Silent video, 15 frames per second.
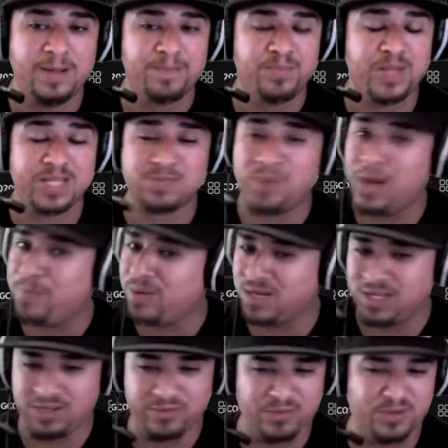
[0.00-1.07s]
That's my
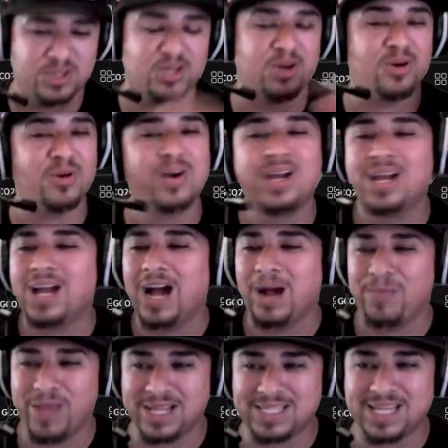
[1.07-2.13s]
belief. So I'm
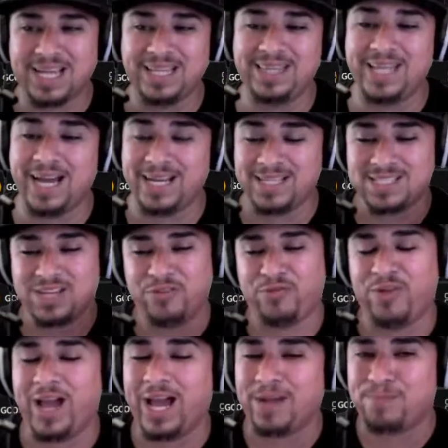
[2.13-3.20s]
not saying that is a fact,